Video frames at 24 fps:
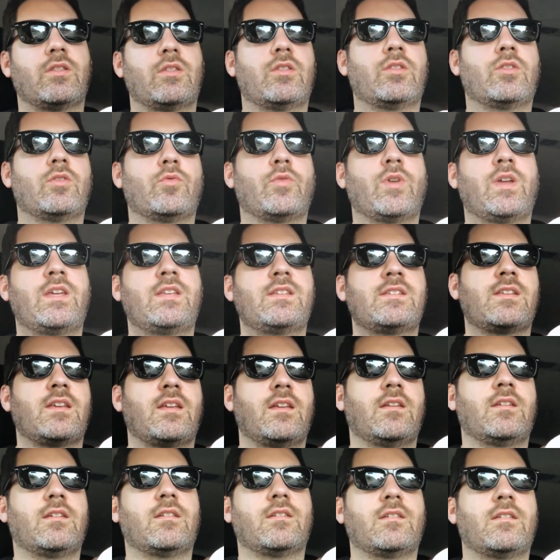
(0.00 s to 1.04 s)
the
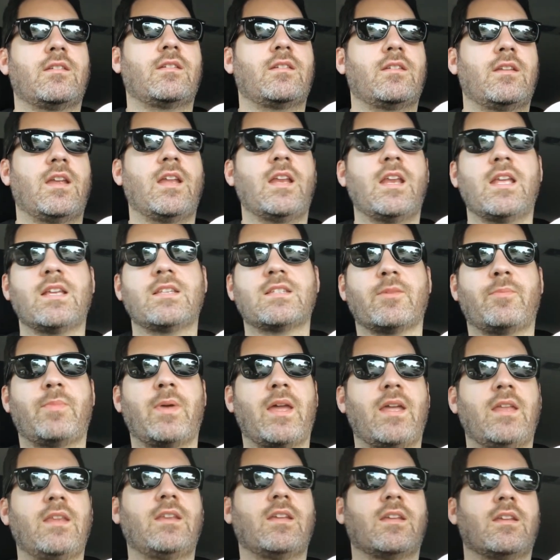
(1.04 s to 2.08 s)
reason, in his
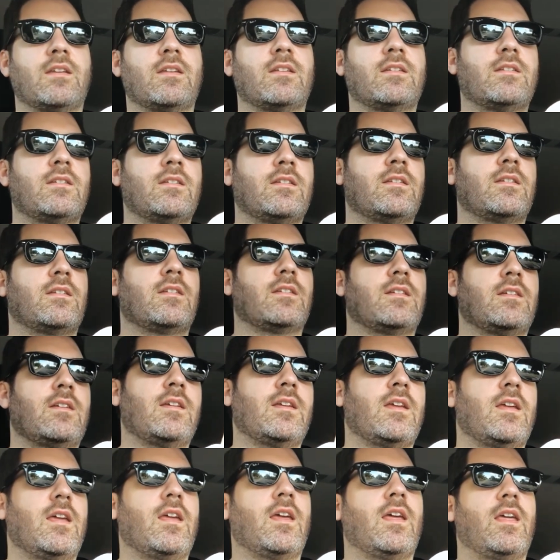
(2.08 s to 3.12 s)
opinion,
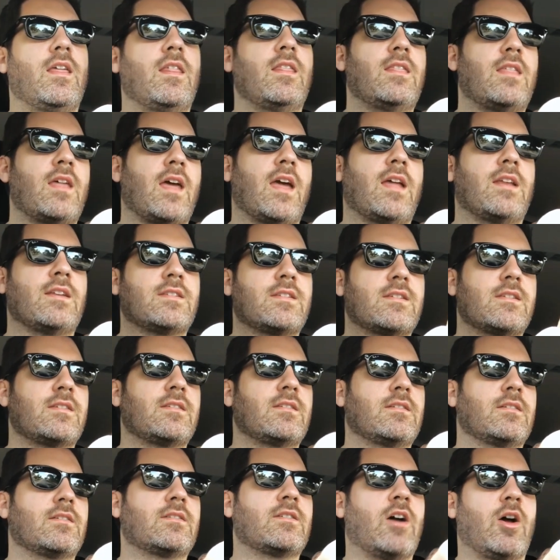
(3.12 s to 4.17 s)
that
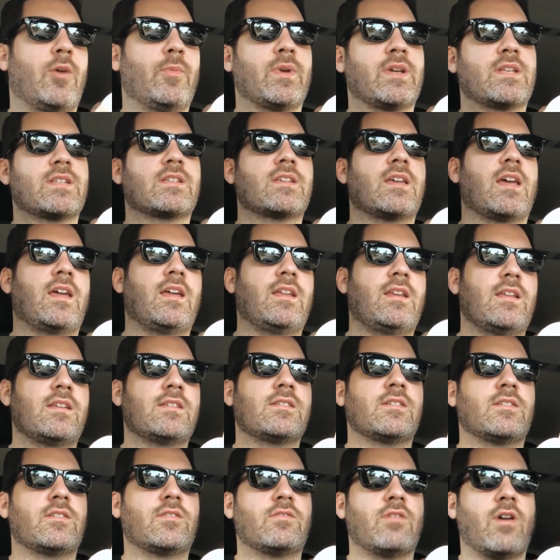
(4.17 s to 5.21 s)
Comicsgate
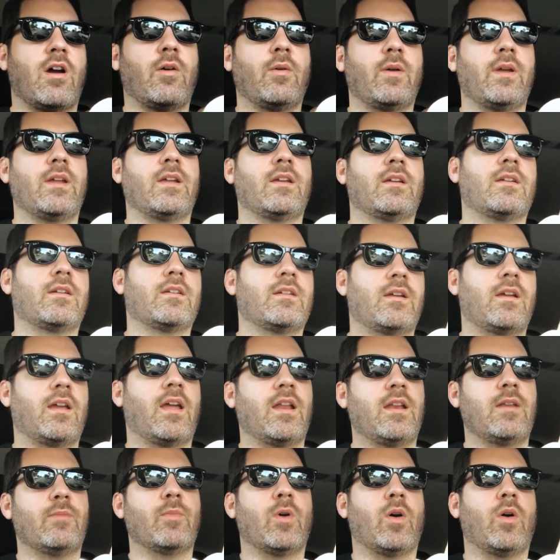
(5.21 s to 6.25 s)
isn't growing
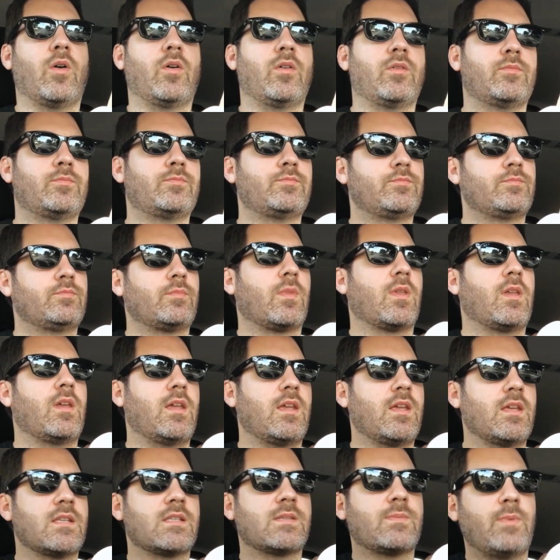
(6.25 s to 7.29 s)
anymore
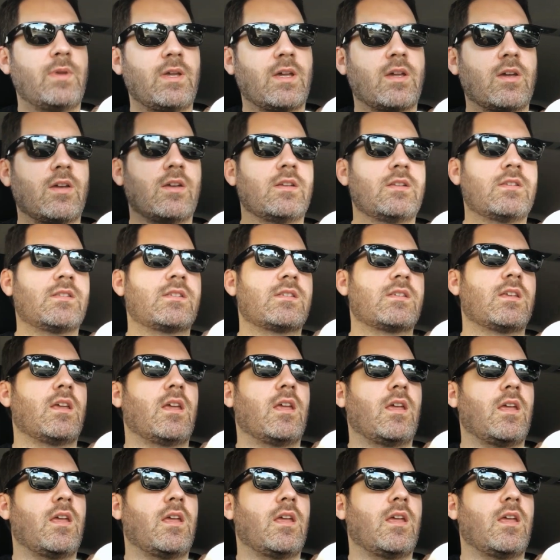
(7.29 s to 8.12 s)
is because